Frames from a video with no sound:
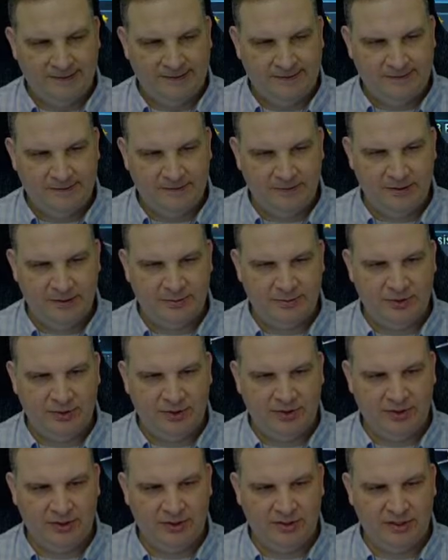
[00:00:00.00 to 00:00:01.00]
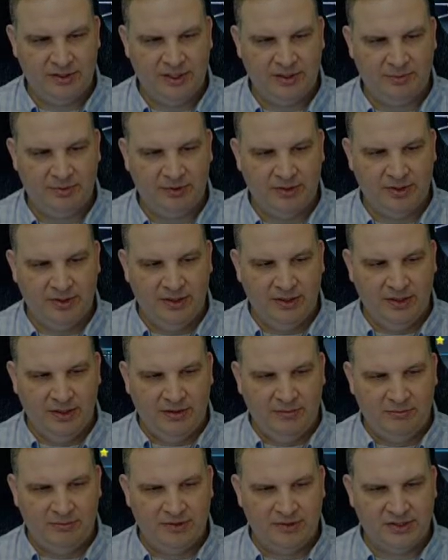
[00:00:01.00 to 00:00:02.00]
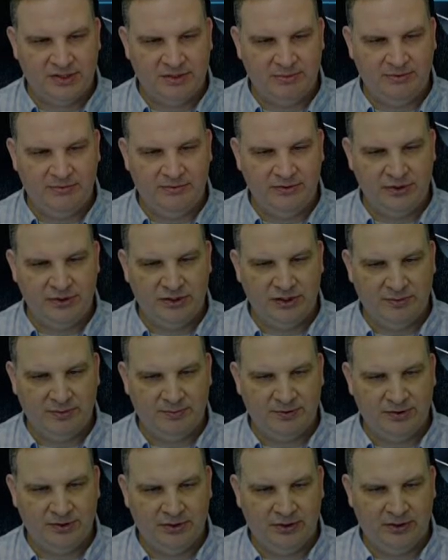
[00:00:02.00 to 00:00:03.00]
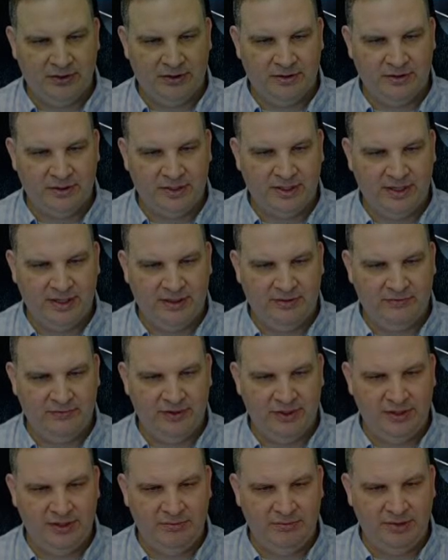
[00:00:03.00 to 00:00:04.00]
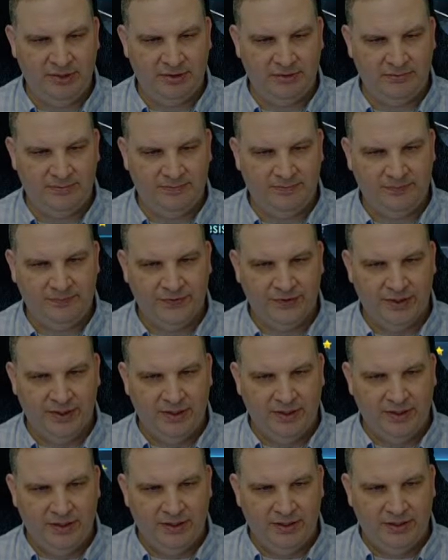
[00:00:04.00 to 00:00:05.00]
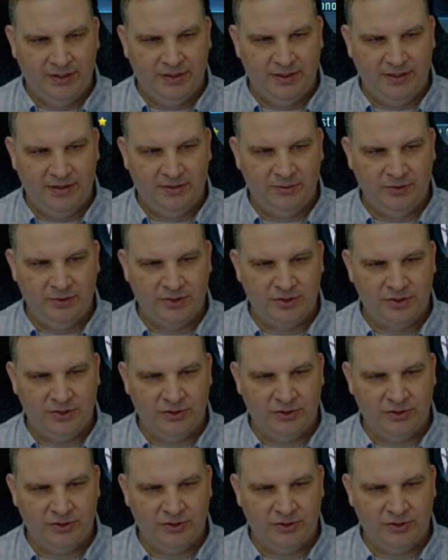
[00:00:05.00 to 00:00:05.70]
So he's in pretty good shape. But some of his ships are kind of in the middle, uh, which is